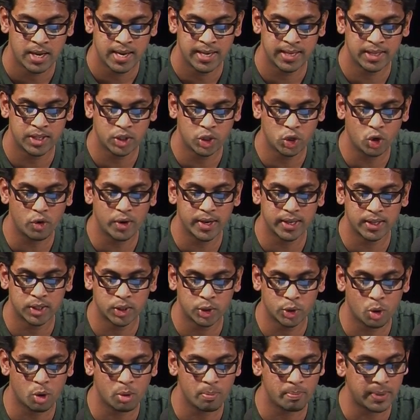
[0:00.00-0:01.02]
His story has
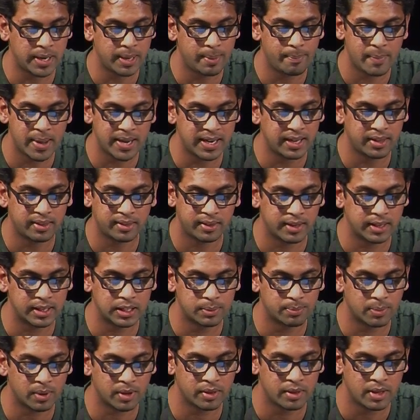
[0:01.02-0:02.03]
taught me many
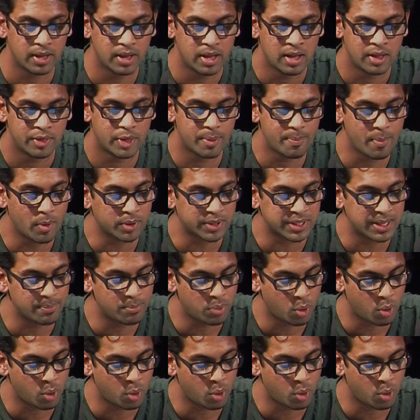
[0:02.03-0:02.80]
things, but the most